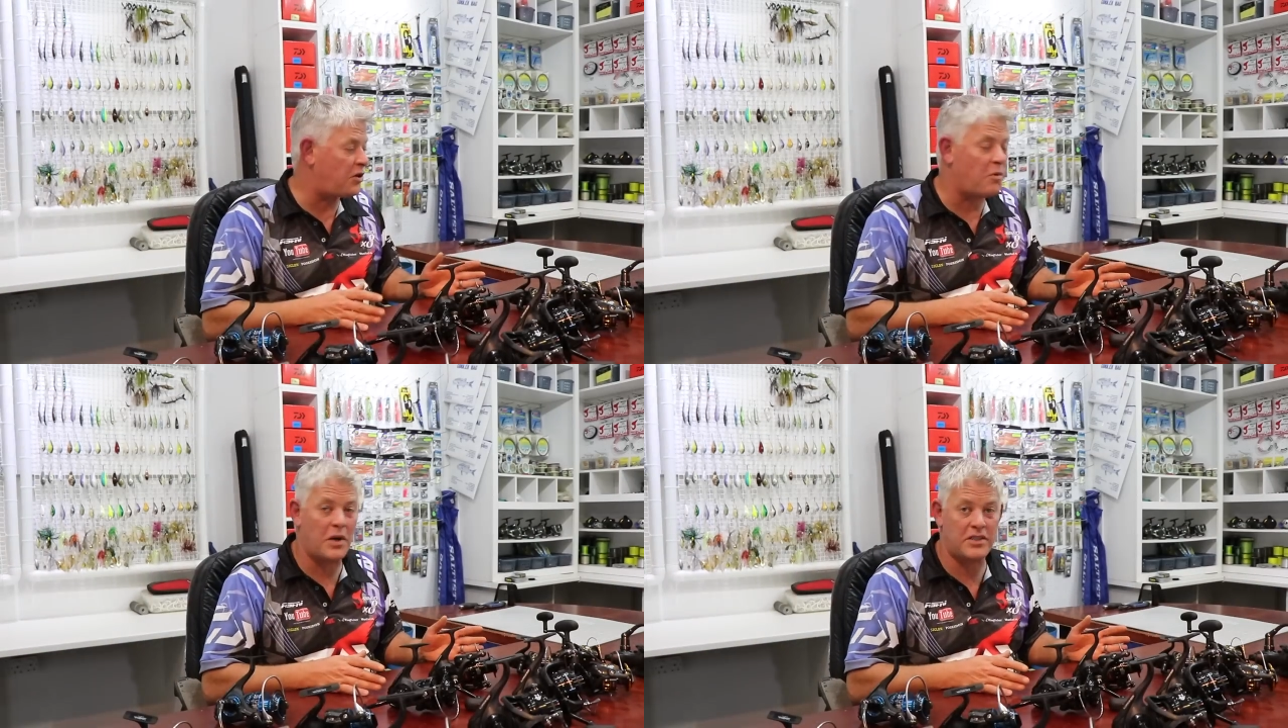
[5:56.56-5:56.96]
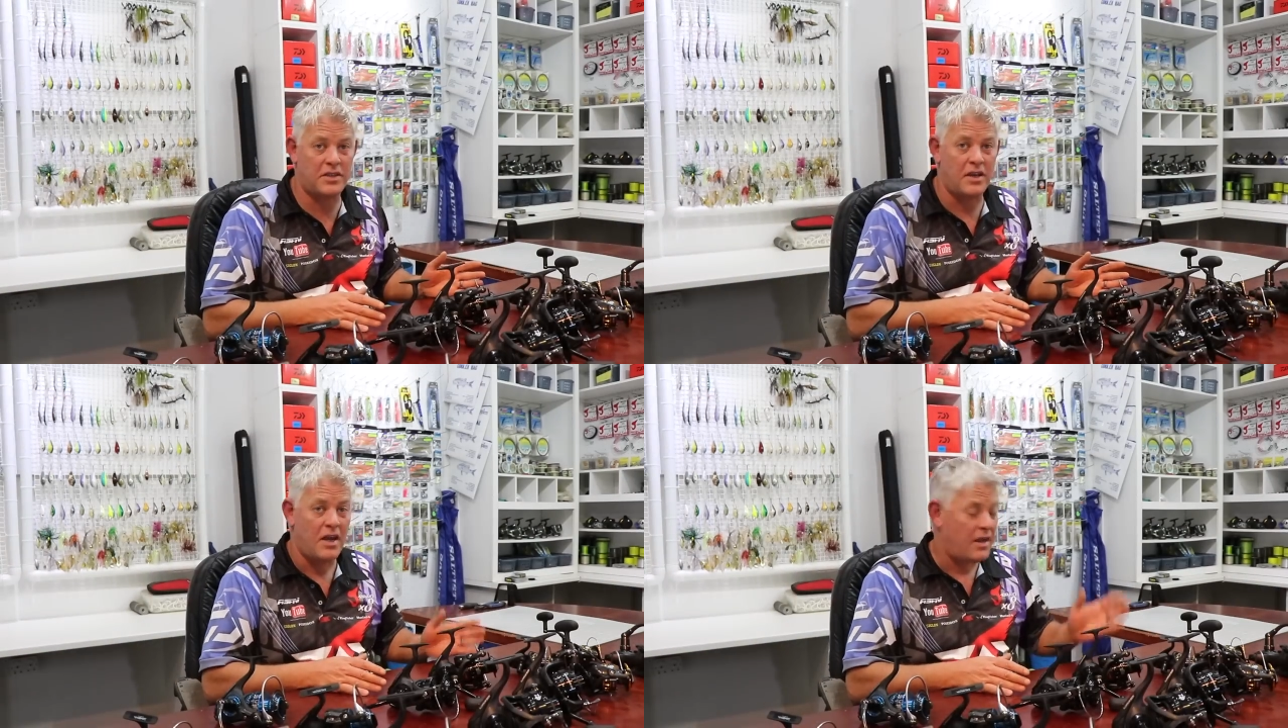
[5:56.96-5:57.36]
your
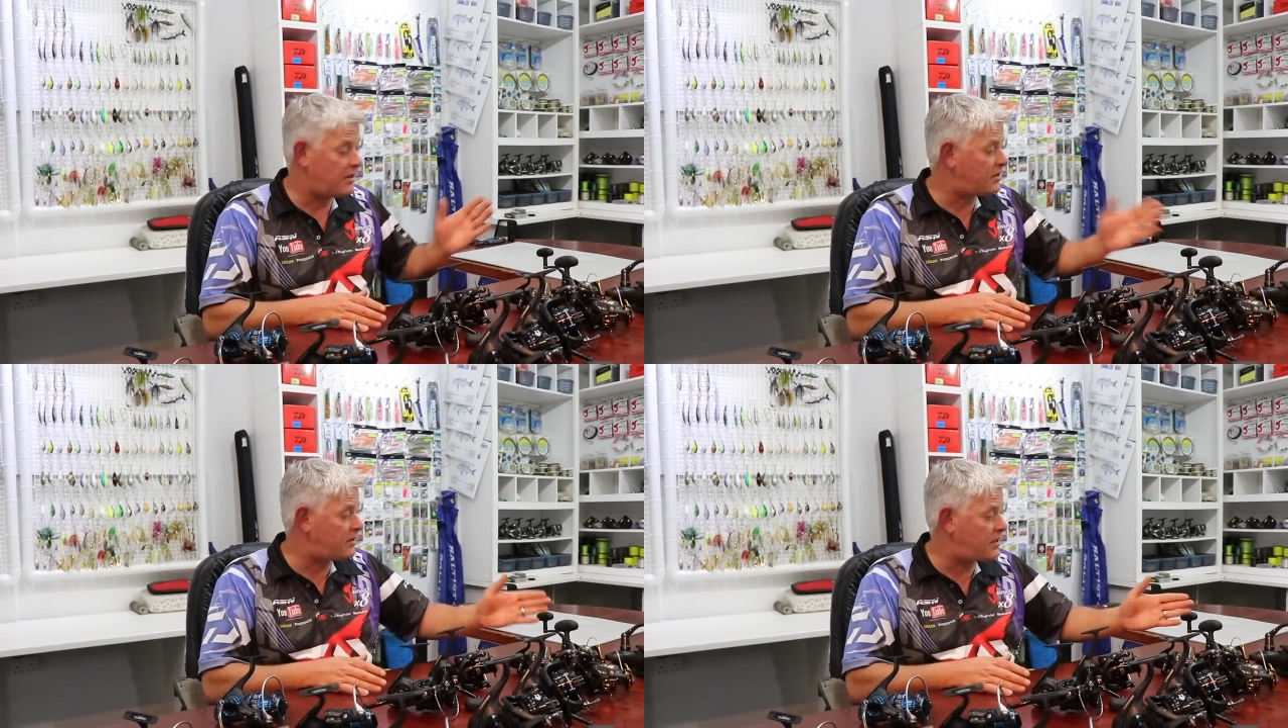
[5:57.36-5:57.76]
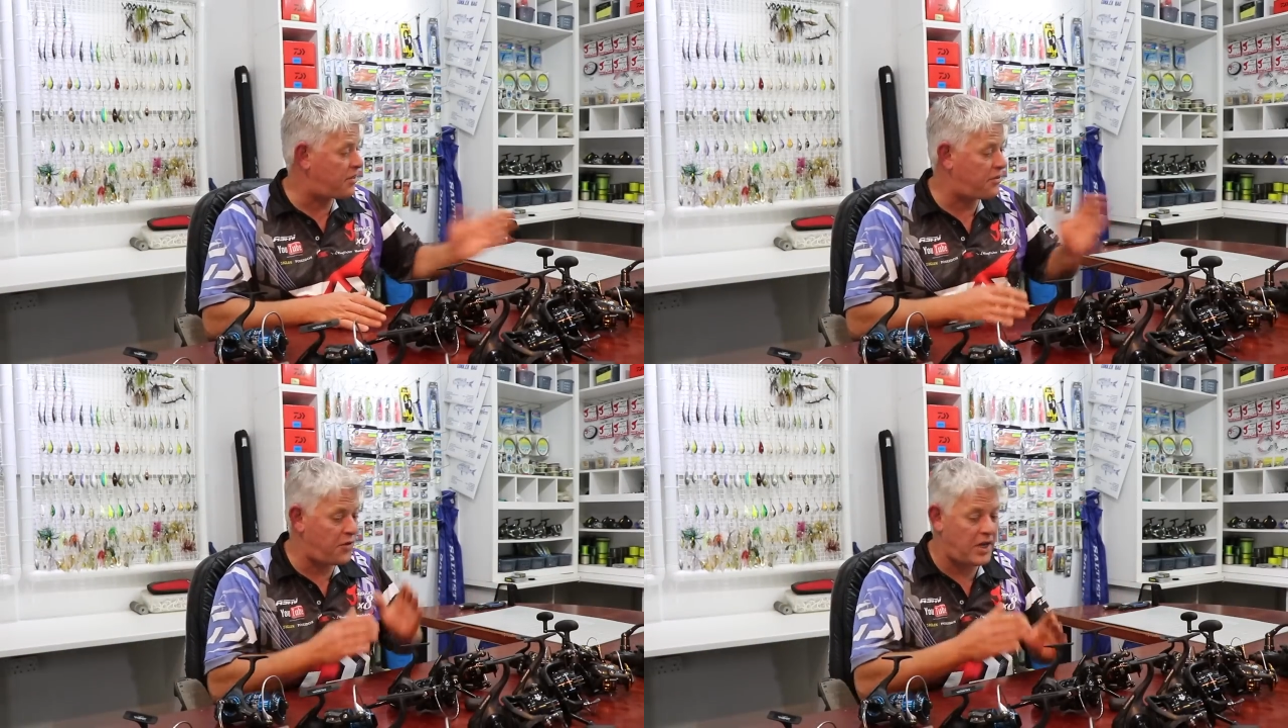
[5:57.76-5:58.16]
budget, this is the
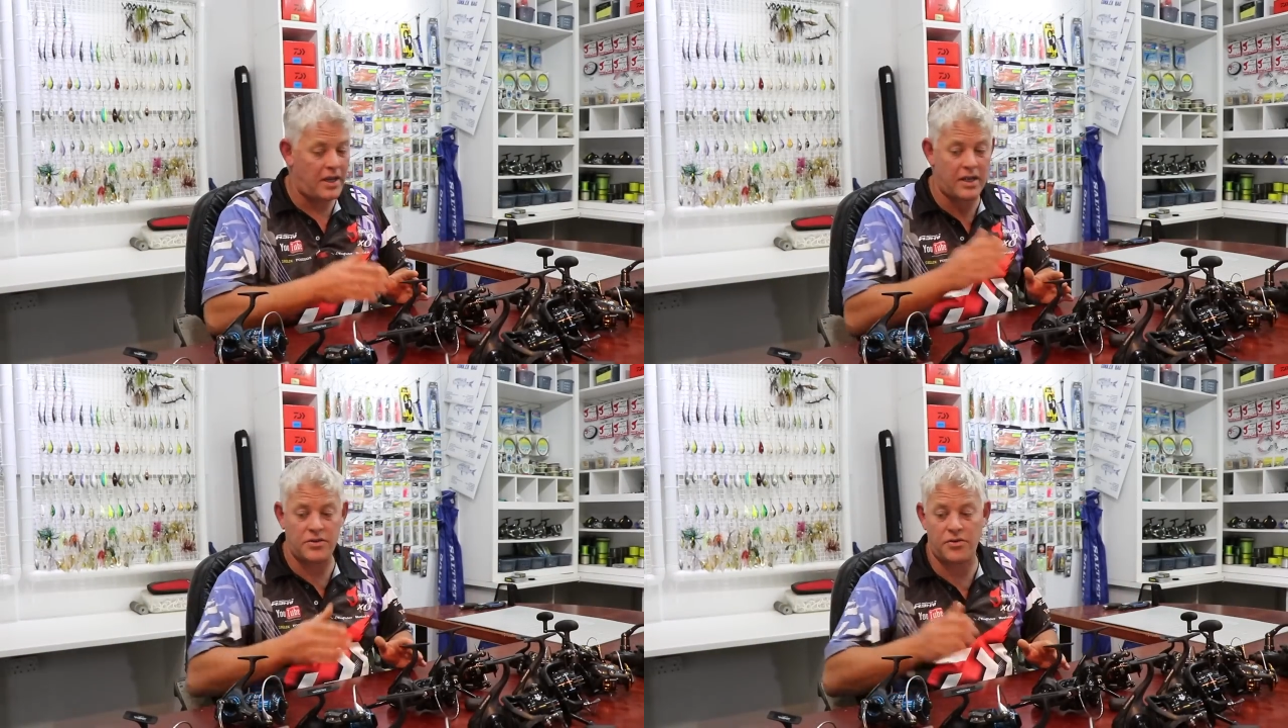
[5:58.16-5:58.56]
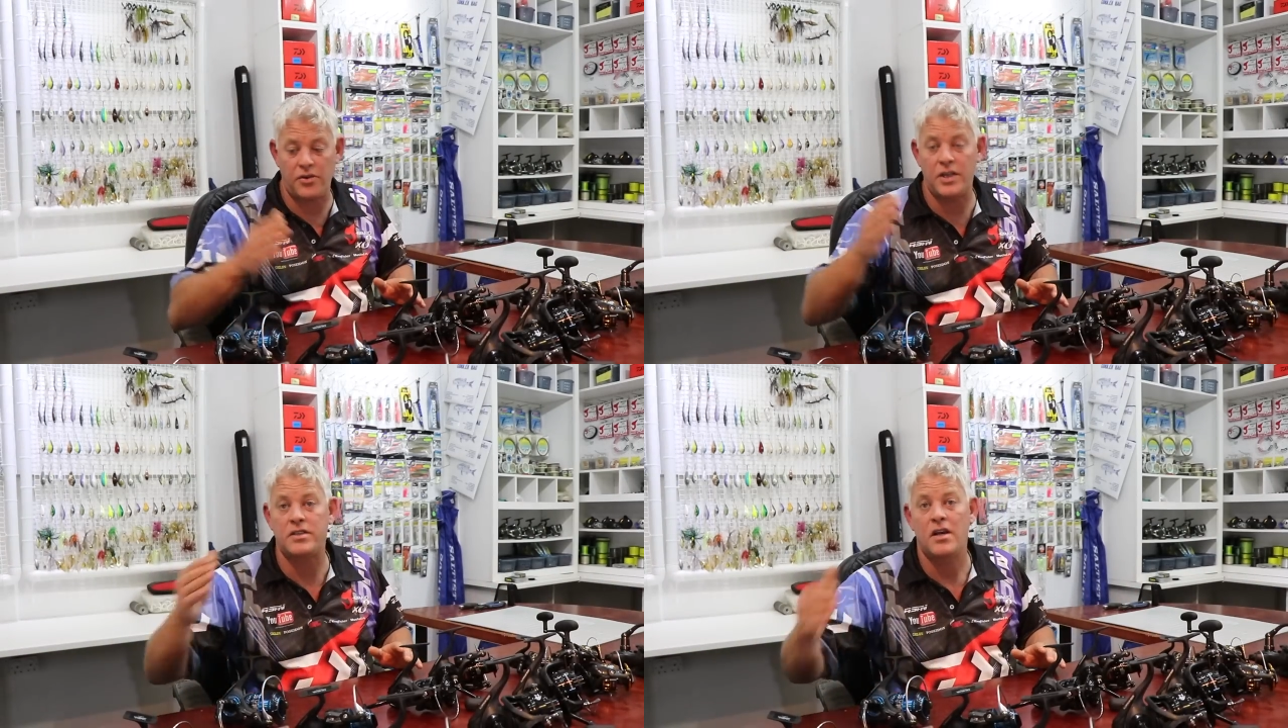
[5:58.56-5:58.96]
three
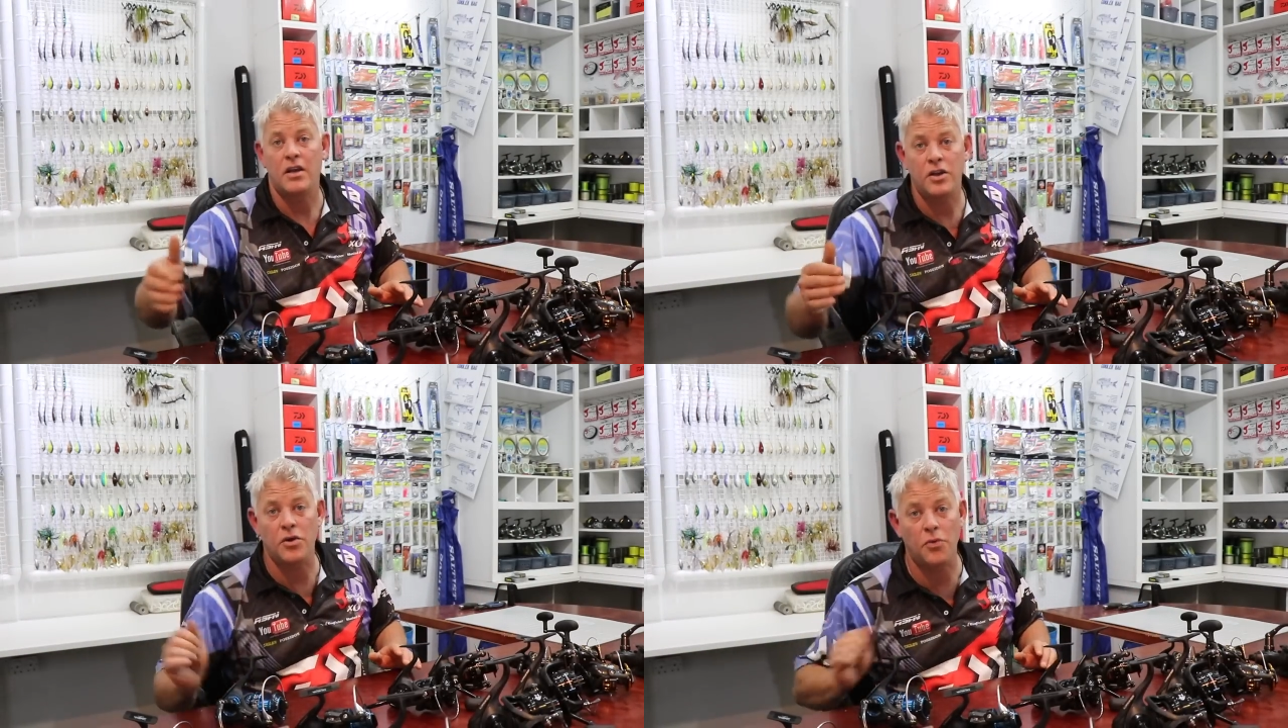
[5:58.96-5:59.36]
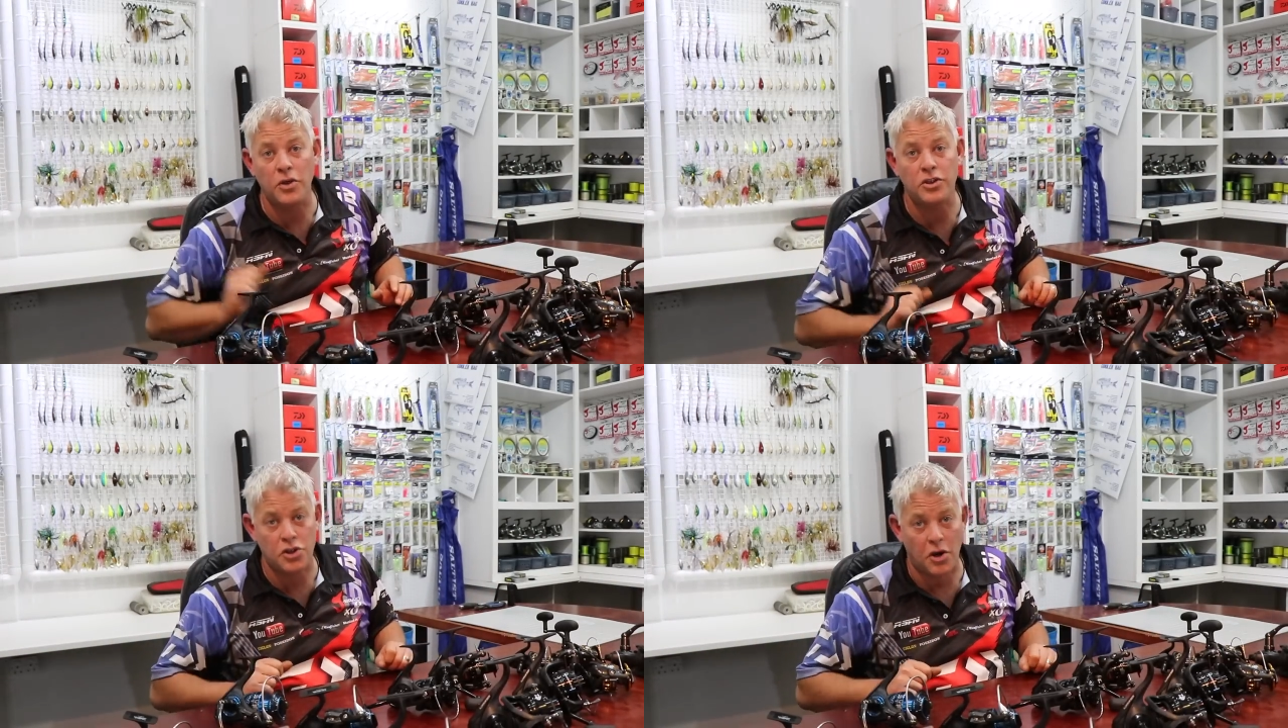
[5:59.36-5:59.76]
categories you
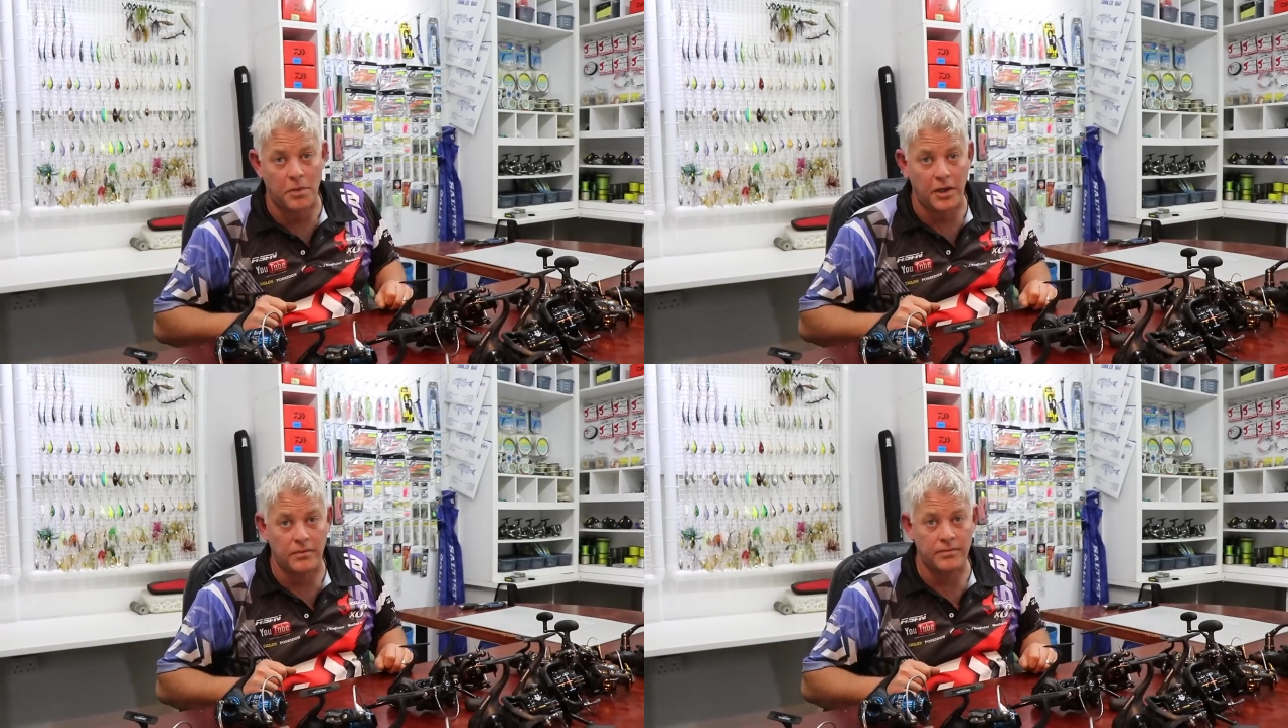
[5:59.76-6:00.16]
will shop in.